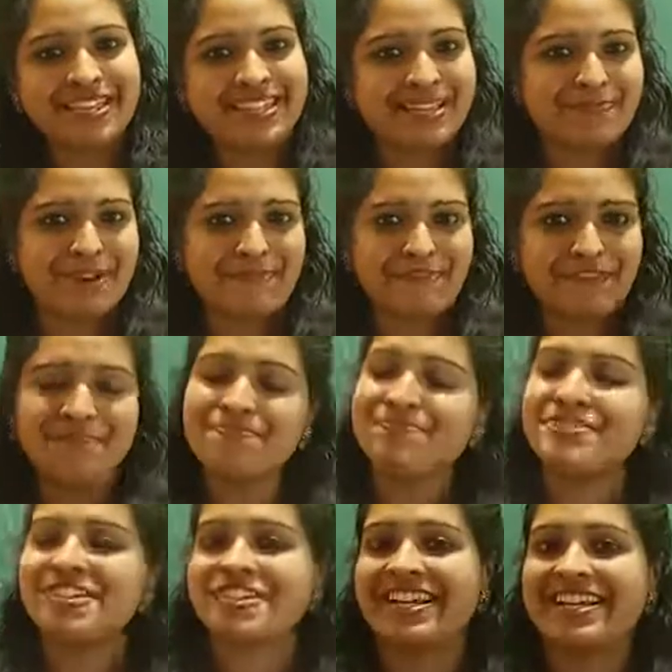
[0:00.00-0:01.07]
me Seema from
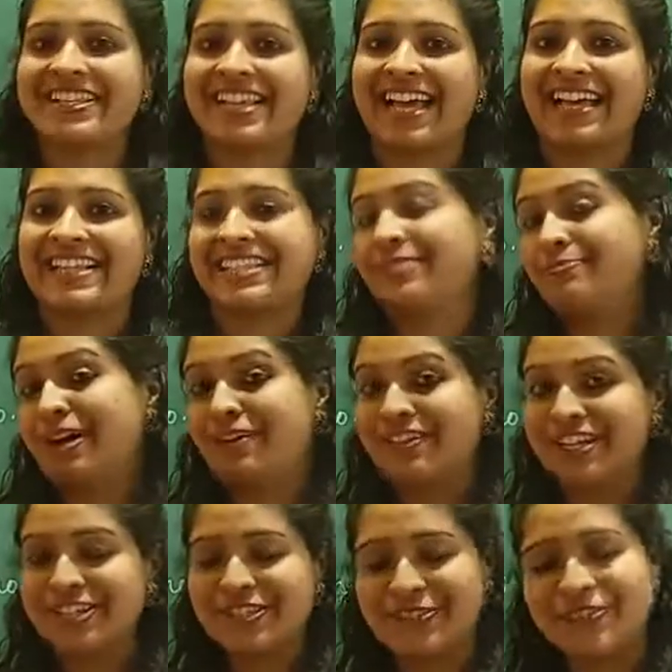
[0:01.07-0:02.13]
Sri Sai
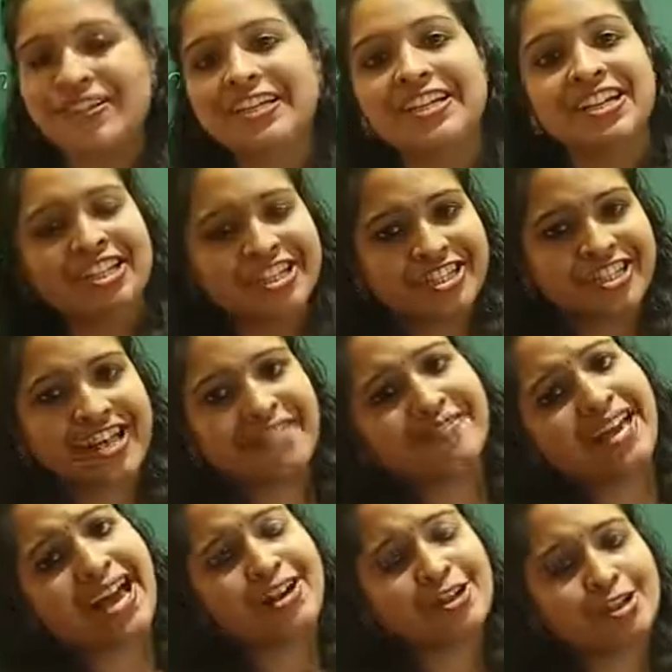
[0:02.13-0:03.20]
Sadhbhaavana School. Today
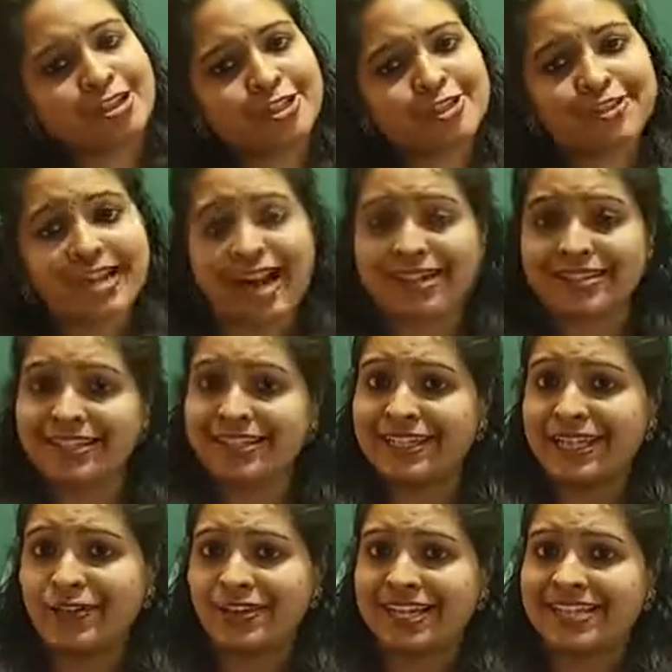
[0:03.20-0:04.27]
we are going to start the
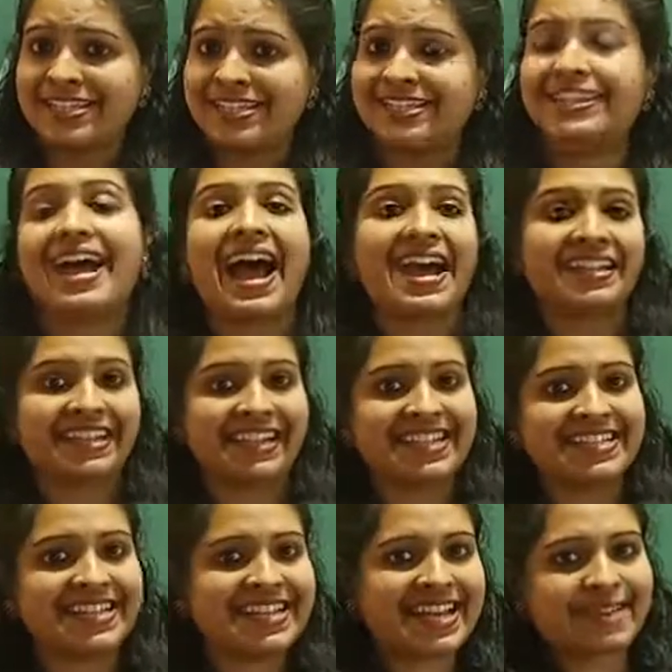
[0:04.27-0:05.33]
new lesson and the
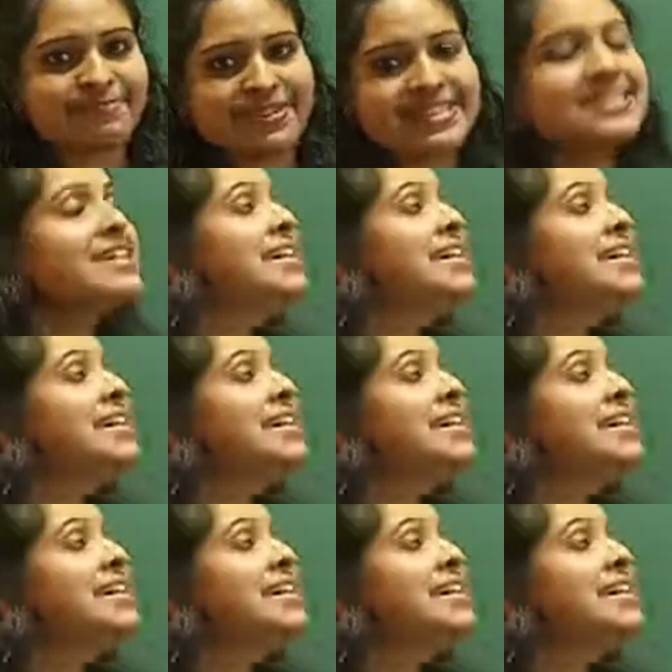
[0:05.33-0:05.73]
lesson name